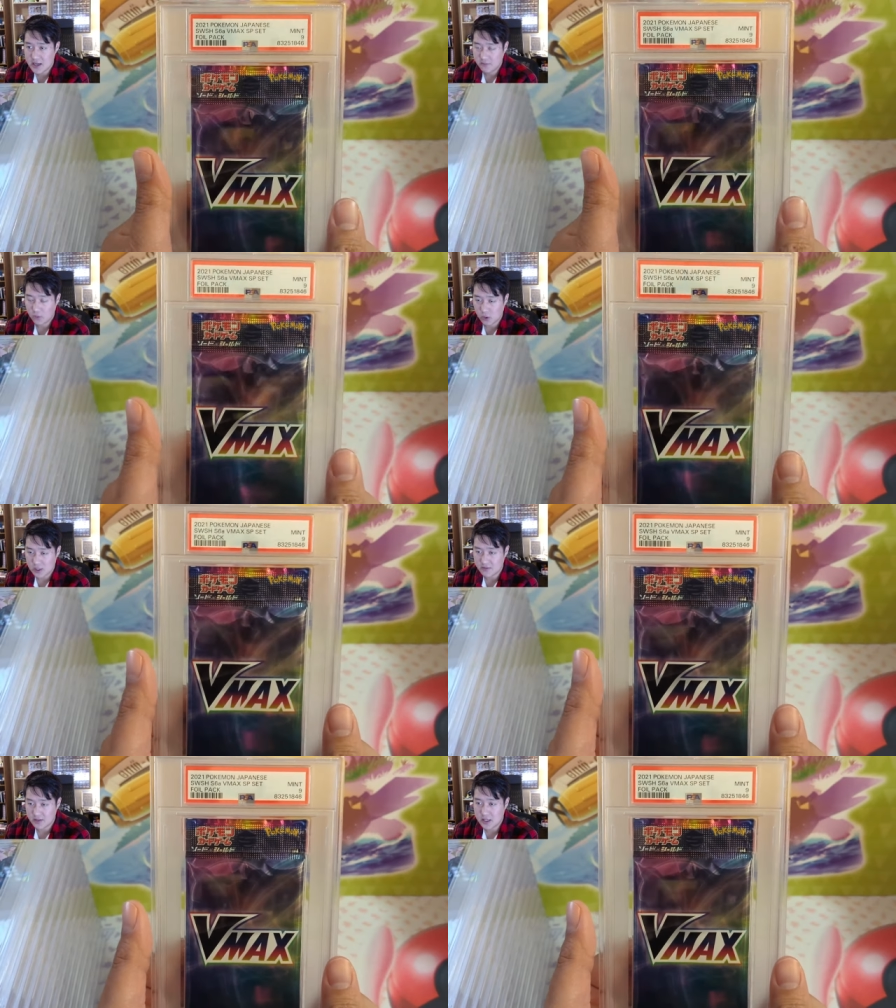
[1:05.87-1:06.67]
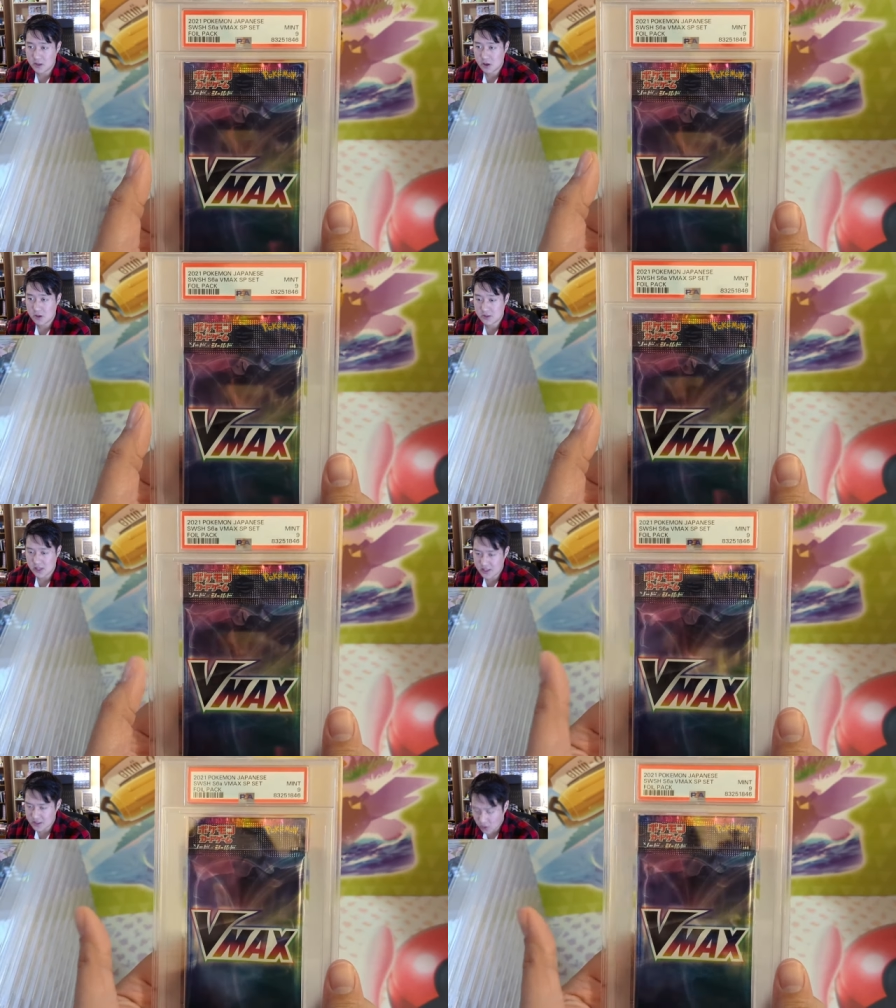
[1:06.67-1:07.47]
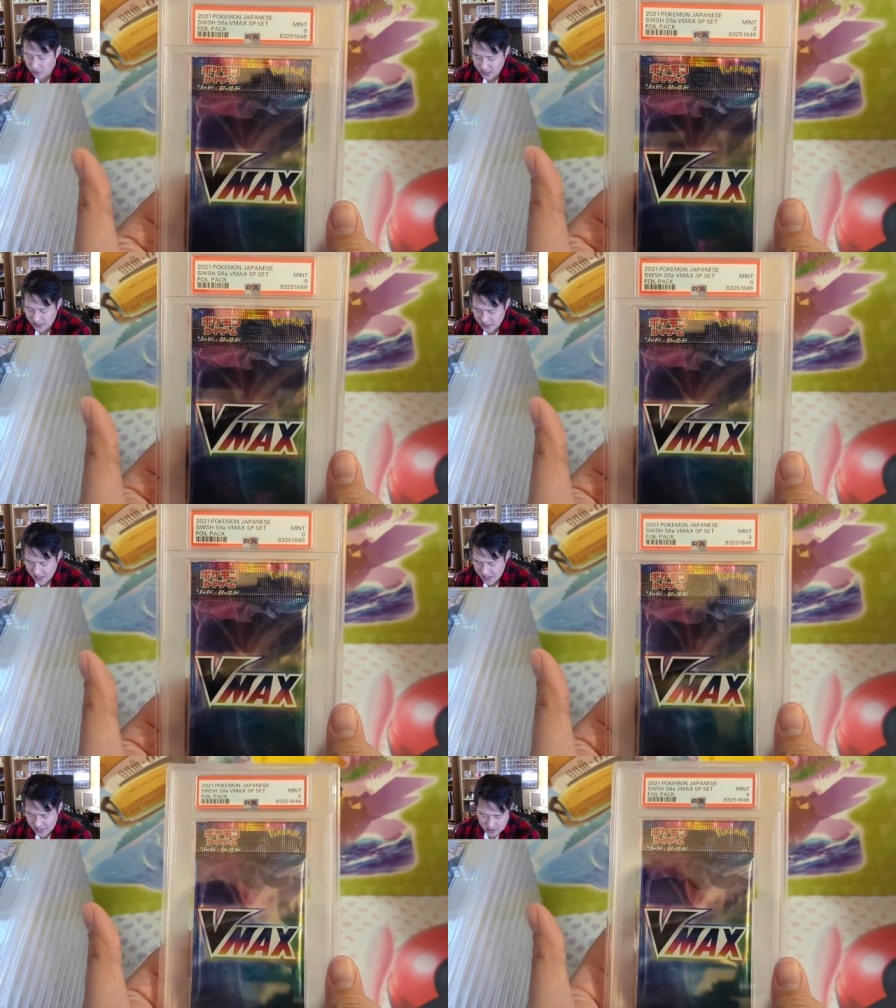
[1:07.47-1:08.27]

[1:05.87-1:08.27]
for Eevee Heroes. And it's only got a 9,